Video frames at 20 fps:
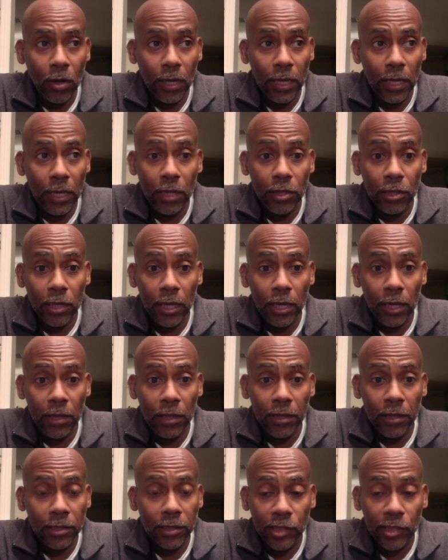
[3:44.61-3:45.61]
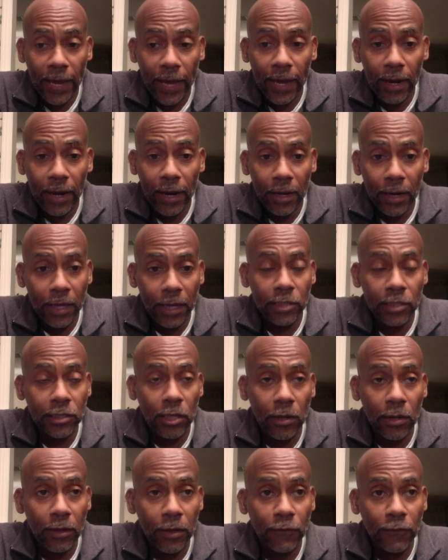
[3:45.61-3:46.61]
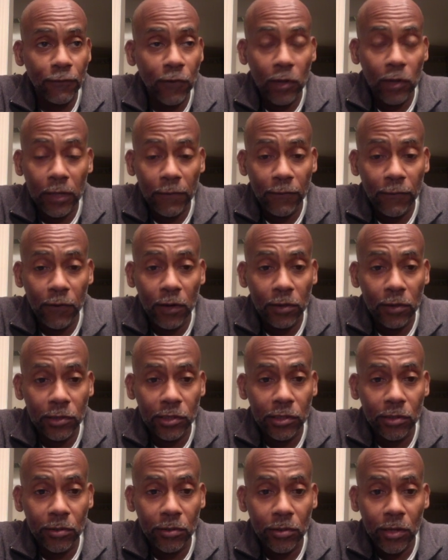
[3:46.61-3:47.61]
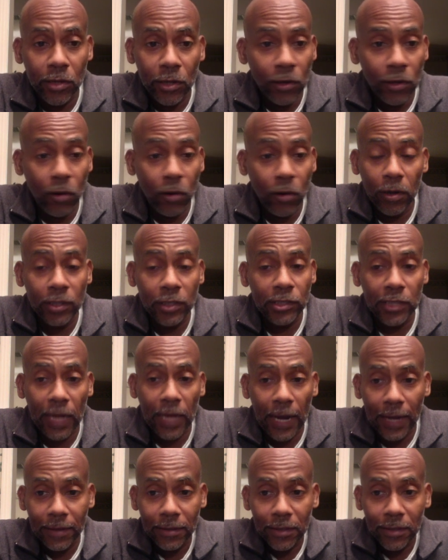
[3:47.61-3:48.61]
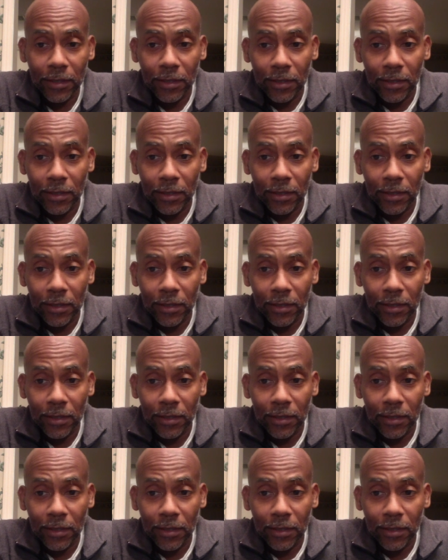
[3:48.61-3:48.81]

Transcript: Either it's there and is fully functional, or it's not.